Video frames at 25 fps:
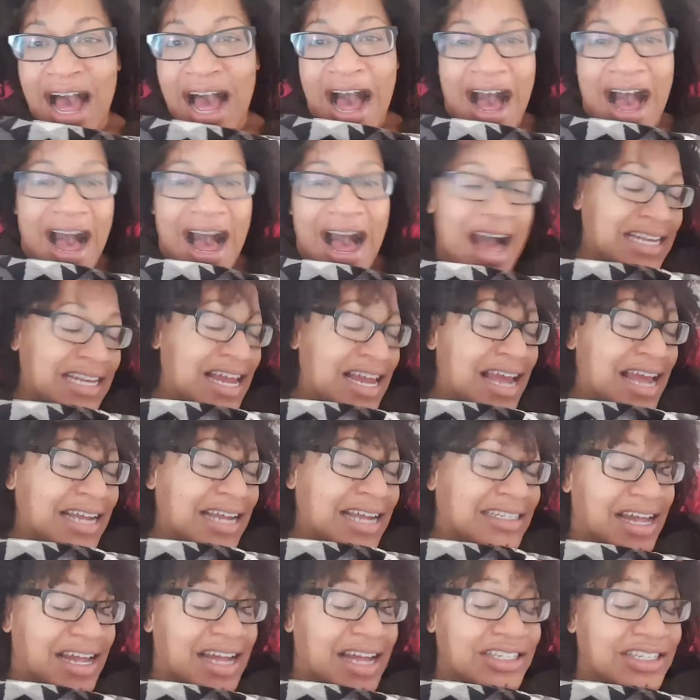I
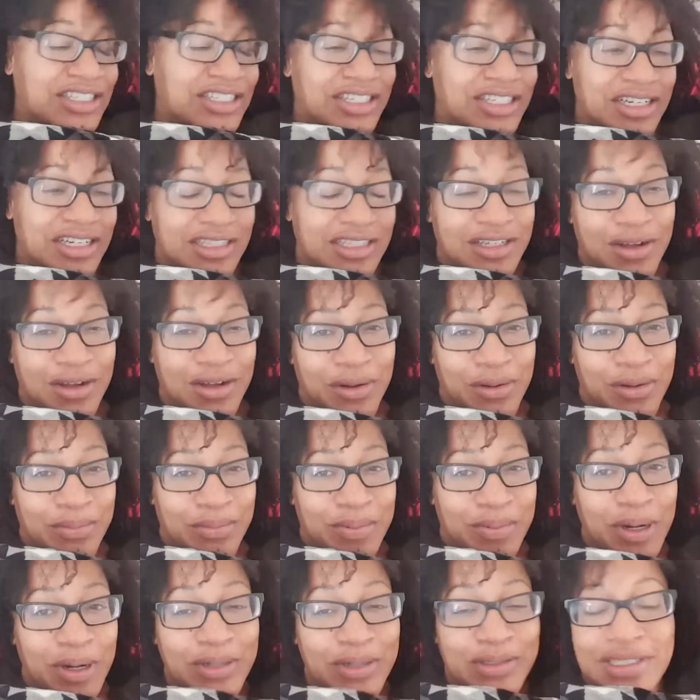like that shit though,
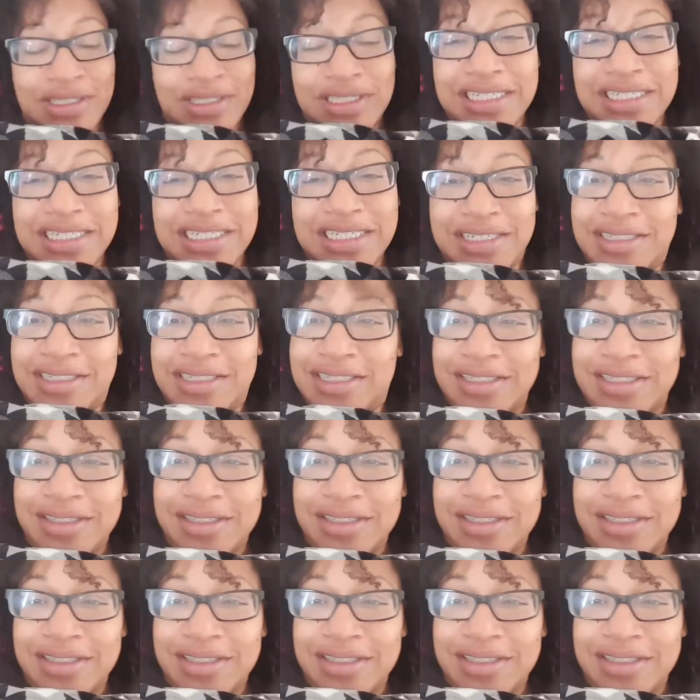personally.